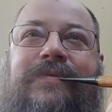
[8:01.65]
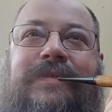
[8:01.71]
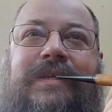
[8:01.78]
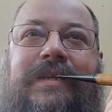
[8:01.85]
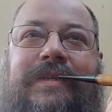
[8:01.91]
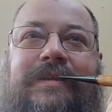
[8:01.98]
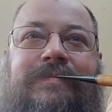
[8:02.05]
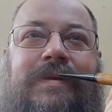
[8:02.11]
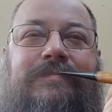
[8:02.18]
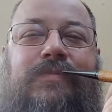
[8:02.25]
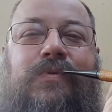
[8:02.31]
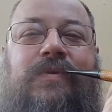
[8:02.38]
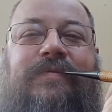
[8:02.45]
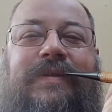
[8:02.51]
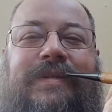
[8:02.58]
was a little bit
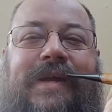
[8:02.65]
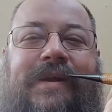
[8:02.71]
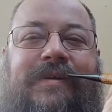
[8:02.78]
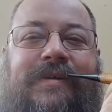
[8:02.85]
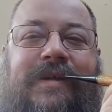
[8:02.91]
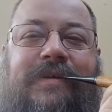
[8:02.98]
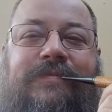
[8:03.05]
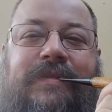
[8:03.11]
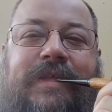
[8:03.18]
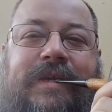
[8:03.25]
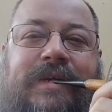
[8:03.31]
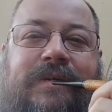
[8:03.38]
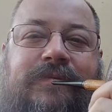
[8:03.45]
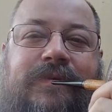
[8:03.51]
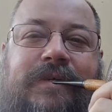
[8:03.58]
more of a daredevil than
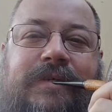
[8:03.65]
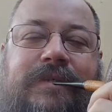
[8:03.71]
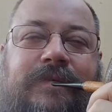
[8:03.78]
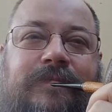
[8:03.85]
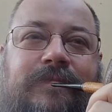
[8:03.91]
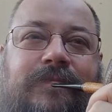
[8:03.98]
I was.